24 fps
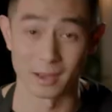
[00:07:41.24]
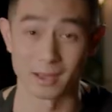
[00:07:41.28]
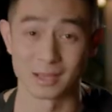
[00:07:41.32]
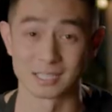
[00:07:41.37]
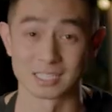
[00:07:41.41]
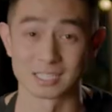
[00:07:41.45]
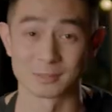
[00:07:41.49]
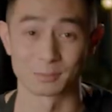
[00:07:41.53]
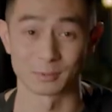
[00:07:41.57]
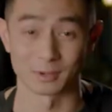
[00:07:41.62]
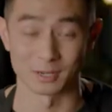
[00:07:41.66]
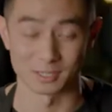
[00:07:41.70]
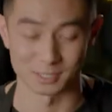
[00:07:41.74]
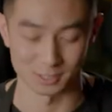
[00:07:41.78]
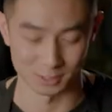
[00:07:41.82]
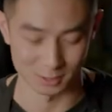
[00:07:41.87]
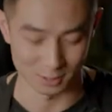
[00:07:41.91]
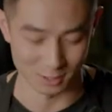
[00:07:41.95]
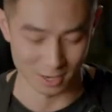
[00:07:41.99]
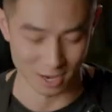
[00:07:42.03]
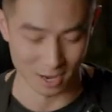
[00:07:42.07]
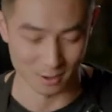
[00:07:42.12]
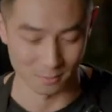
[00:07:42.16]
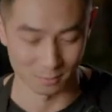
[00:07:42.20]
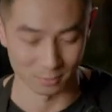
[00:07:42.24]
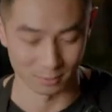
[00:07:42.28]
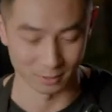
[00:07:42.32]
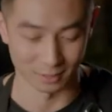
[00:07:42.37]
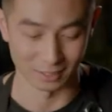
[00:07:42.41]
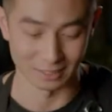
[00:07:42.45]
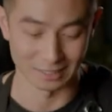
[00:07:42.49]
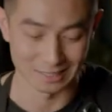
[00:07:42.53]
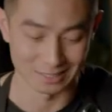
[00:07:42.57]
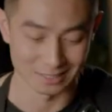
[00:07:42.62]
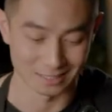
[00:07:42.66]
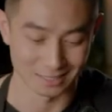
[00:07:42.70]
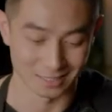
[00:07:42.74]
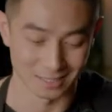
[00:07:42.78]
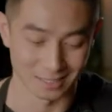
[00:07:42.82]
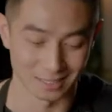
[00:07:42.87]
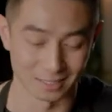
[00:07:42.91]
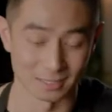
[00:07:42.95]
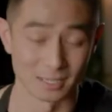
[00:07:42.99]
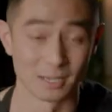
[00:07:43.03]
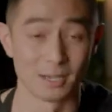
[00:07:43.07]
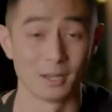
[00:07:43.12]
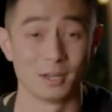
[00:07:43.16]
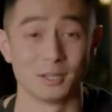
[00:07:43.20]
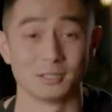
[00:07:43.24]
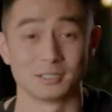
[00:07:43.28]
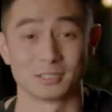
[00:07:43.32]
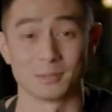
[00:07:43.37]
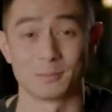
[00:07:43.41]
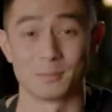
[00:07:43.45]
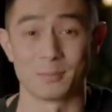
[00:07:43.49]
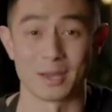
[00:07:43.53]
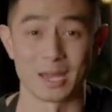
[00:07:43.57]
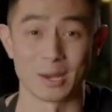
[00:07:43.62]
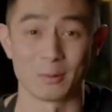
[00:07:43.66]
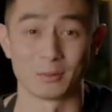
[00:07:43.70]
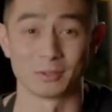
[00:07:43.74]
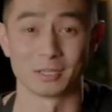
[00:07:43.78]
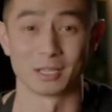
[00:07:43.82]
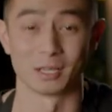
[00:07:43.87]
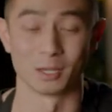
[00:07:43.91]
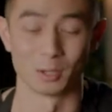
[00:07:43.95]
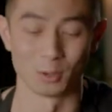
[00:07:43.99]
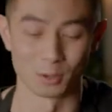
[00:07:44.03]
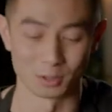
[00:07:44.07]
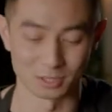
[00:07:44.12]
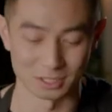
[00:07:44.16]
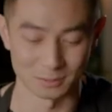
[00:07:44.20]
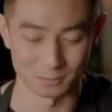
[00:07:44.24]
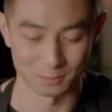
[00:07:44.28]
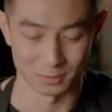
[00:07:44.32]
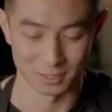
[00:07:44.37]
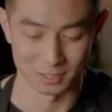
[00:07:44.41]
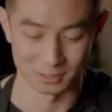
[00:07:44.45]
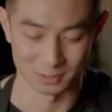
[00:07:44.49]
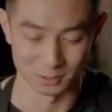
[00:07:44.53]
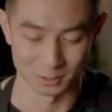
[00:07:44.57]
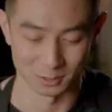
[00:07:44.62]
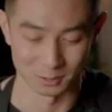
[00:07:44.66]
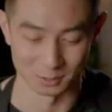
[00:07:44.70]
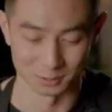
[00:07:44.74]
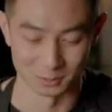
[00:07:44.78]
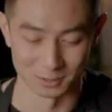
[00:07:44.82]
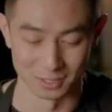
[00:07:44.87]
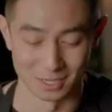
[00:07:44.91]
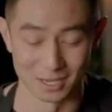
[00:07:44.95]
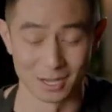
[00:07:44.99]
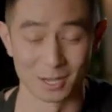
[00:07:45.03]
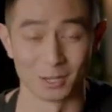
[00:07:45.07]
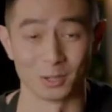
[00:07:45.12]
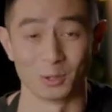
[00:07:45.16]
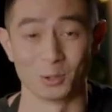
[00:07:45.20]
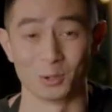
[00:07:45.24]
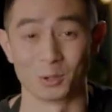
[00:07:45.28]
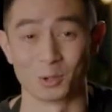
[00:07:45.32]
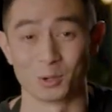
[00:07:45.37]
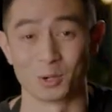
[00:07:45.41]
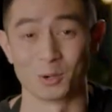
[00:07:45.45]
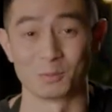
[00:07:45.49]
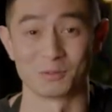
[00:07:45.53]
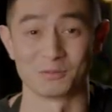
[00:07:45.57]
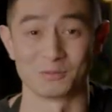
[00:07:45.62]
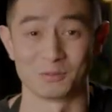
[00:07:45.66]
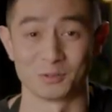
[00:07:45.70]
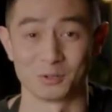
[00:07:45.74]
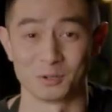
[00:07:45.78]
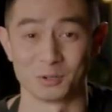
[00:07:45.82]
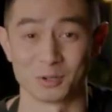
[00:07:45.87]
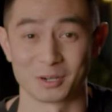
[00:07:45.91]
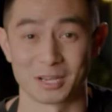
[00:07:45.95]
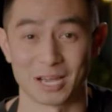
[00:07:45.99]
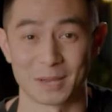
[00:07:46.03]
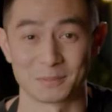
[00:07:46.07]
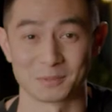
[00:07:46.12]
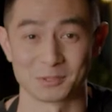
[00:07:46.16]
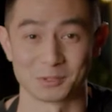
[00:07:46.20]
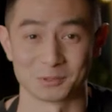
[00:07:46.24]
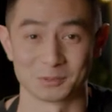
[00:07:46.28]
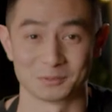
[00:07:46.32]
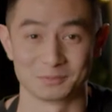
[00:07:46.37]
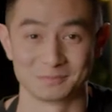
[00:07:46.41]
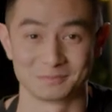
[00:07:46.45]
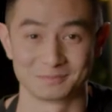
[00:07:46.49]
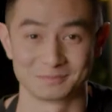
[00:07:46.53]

espresso and praline tart to pair with the L'OR Espresso Lungo Profondo capsule.